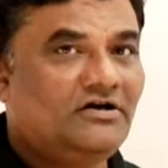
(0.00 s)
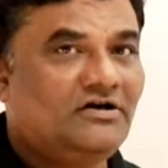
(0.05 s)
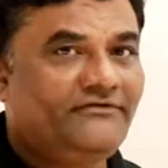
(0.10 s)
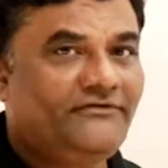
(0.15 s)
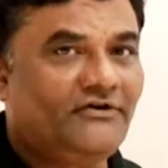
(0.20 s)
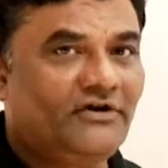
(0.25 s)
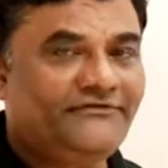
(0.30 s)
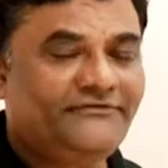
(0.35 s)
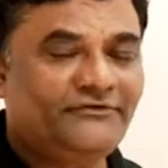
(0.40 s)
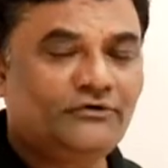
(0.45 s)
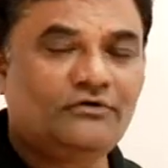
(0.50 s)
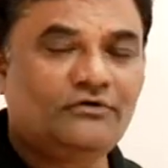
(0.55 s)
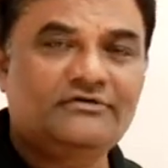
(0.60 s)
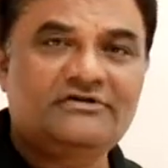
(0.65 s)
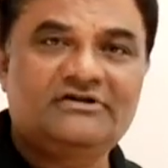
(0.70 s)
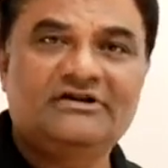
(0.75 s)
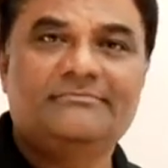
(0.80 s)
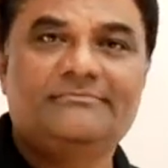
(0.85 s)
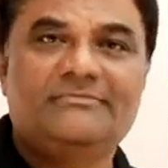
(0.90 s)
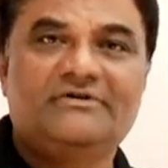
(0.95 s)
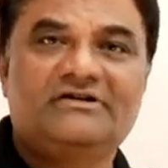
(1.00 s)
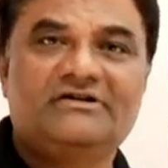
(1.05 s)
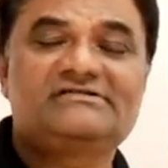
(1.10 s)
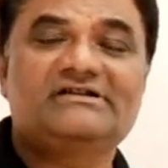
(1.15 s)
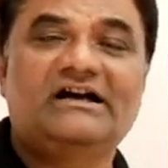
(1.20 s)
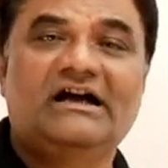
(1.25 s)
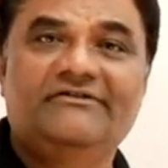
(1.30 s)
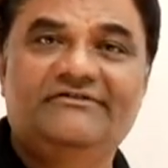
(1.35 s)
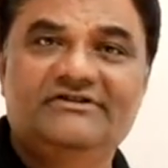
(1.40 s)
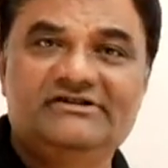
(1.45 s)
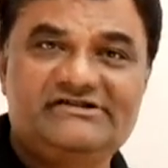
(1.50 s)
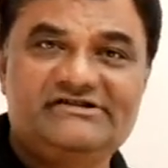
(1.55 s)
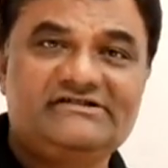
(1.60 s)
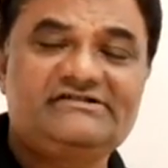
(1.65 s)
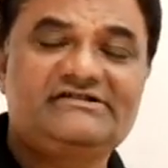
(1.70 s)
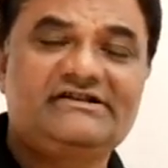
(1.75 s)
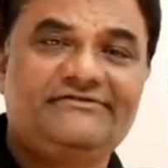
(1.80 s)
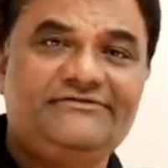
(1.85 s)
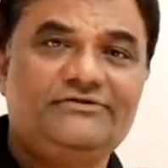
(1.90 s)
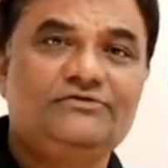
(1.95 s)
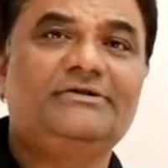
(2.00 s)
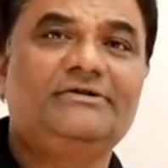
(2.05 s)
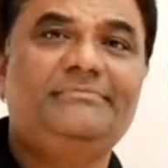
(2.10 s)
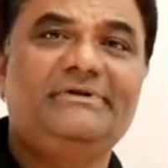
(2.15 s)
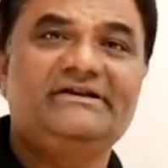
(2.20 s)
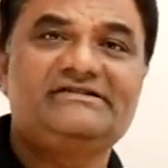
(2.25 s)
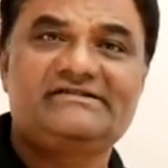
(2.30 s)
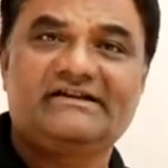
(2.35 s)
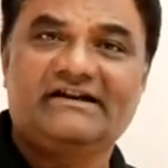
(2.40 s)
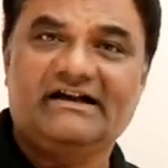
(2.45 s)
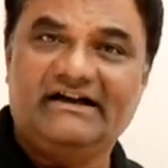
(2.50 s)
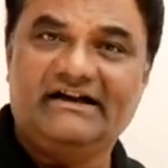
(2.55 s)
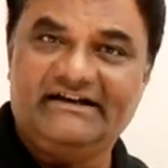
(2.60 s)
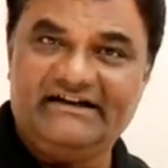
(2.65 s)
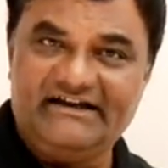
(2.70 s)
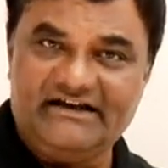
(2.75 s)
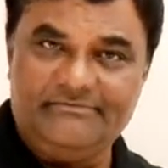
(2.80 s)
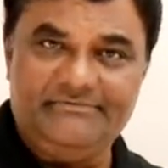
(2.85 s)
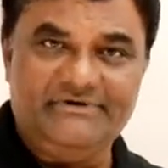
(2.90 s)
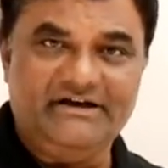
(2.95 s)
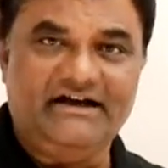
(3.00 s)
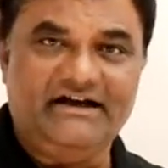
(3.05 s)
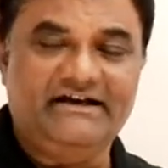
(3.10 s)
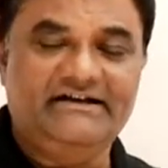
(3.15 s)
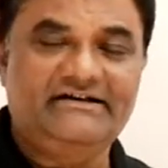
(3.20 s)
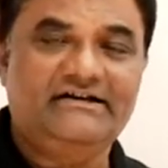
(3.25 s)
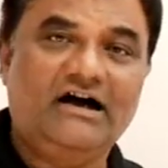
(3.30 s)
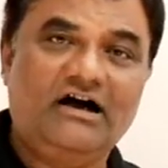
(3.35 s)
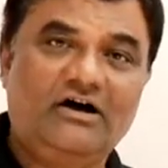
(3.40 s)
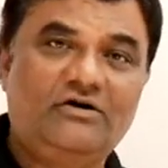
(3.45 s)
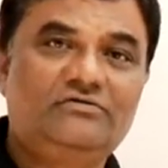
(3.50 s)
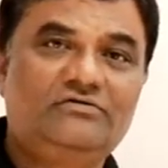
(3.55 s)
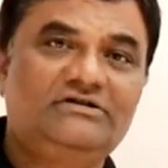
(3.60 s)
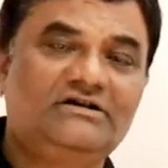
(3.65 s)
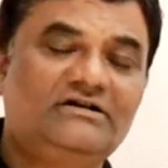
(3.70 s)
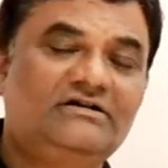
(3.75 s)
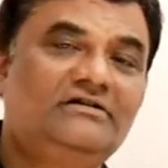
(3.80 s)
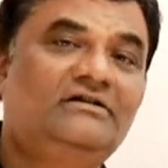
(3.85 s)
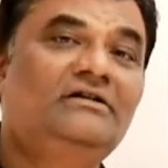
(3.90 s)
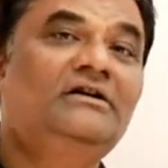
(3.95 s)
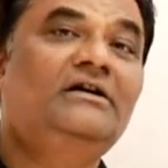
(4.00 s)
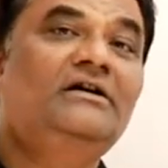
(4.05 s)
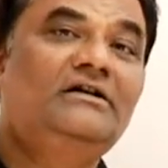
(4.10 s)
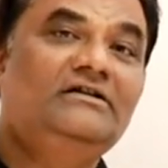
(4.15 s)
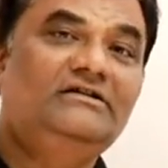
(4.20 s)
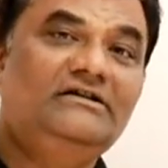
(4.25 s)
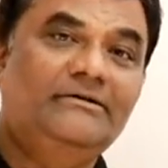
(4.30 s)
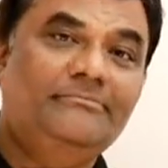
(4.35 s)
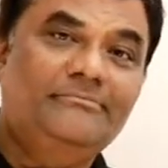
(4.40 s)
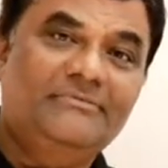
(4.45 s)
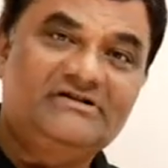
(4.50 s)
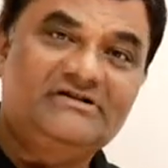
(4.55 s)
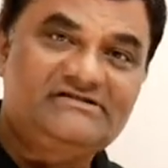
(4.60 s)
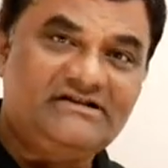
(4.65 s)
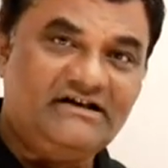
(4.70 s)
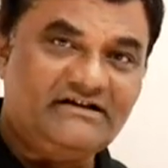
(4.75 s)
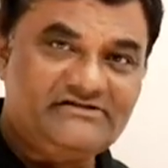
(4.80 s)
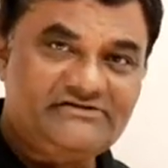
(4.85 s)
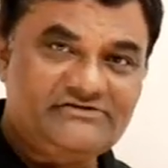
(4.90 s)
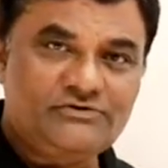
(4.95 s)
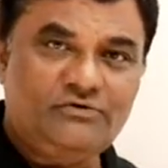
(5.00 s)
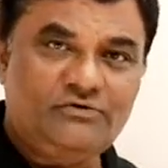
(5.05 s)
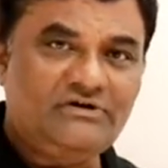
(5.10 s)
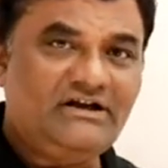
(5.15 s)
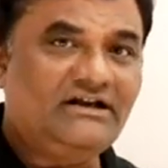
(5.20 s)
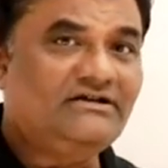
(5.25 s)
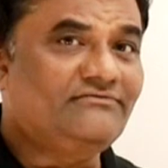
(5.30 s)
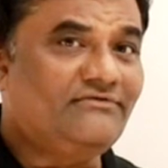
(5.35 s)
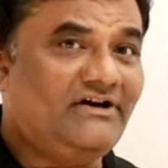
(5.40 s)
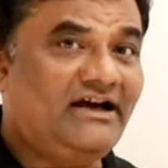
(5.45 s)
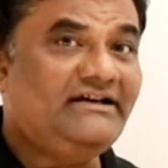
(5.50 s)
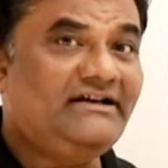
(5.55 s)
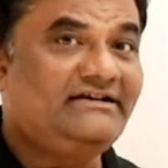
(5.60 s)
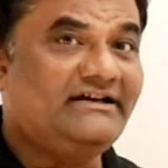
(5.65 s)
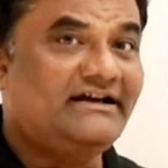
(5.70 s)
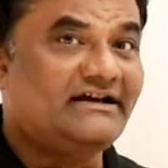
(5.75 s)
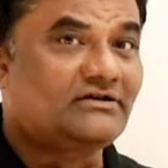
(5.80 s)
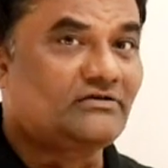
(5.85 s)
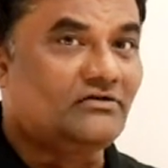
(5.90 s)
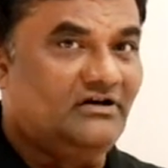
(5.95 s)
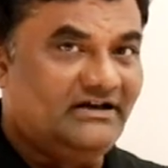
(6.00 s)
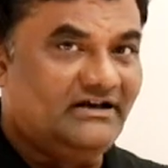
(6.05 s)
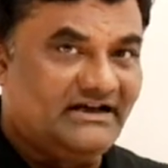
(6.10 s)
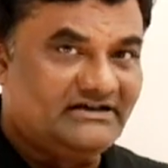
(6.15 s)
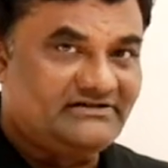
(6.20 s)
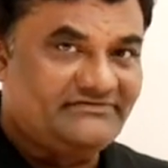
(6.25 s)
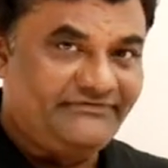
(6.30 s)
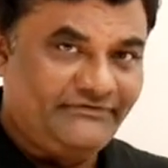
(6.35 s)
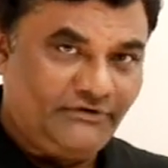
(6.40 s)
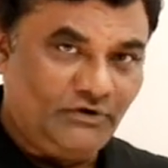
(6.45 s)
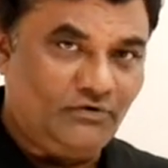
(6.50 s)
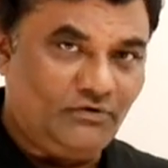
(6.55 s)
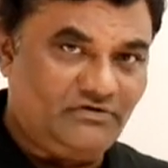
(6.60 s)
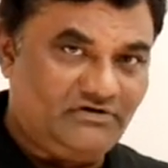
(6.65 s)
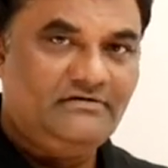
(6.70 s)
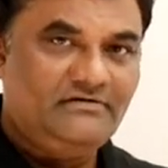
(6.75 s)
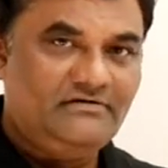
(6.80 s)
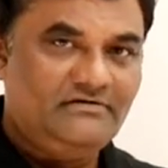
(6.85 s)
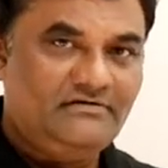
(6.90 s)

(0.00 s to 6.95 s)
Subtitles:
For float numbers, I will just give you the basic idea behind how the numbers are stored and why they are called as float.